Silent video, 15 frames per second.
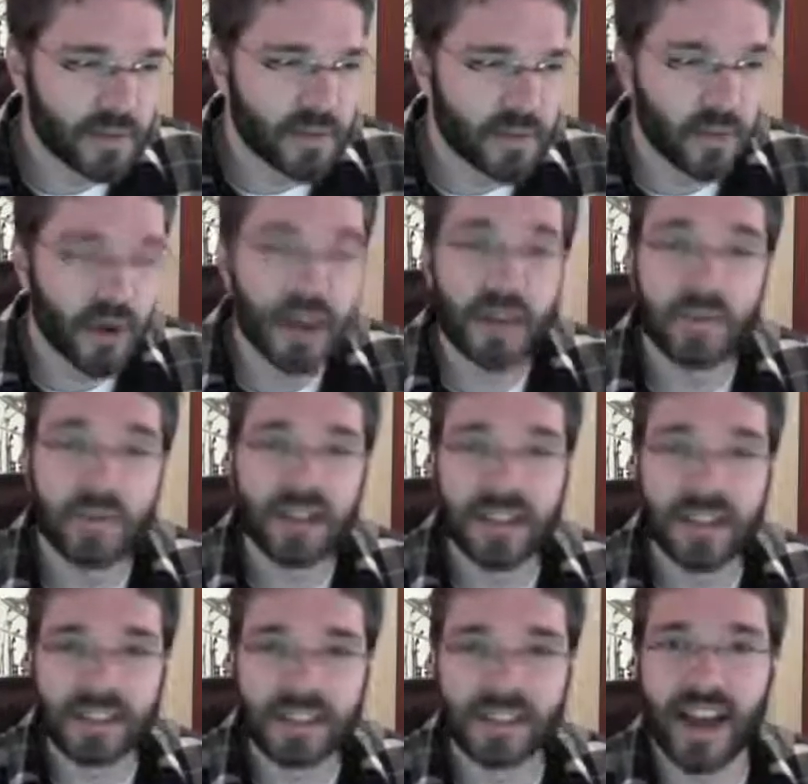before
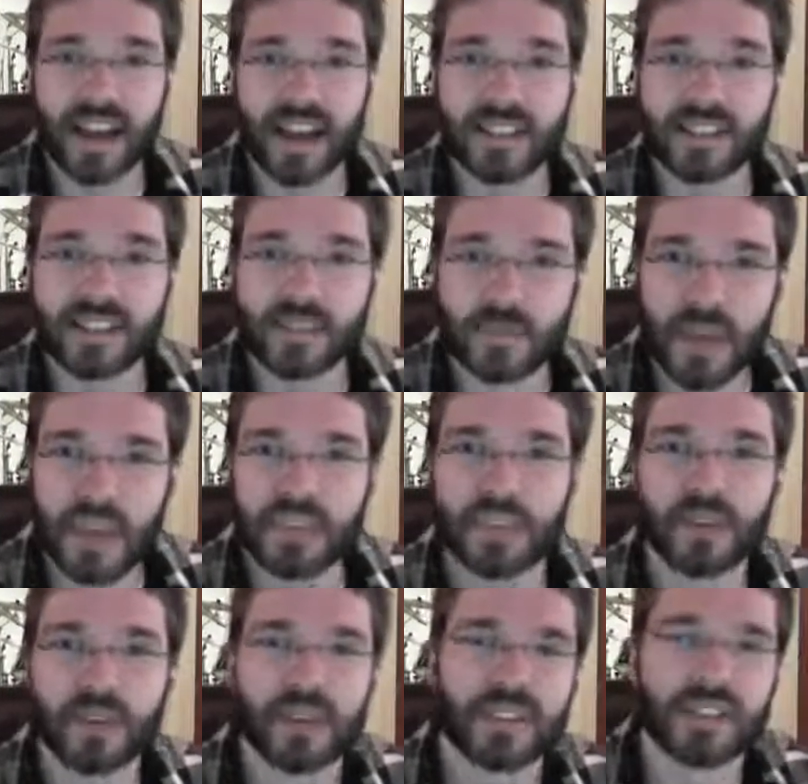anybody decides to make
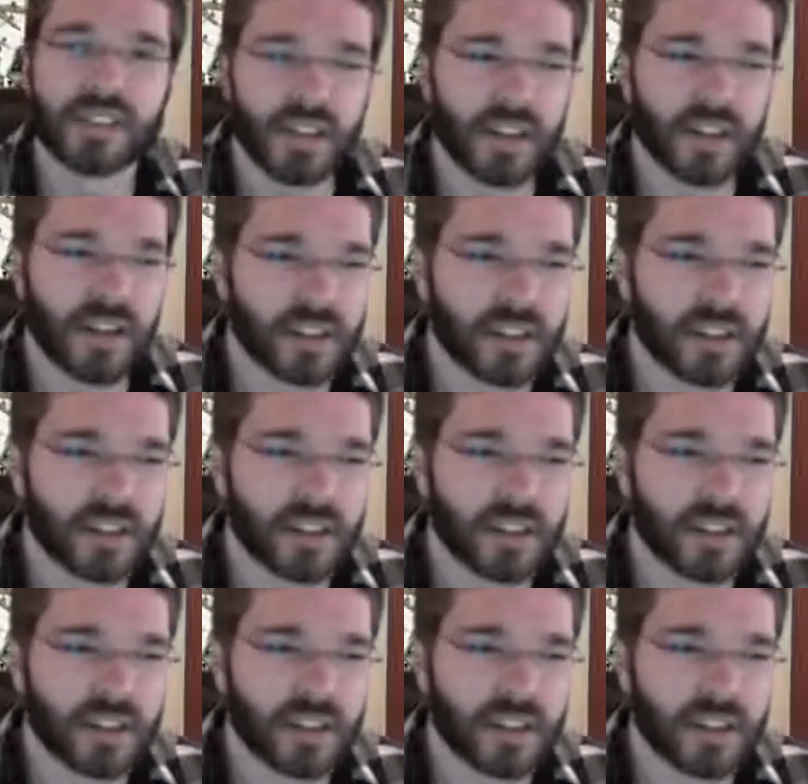the transition,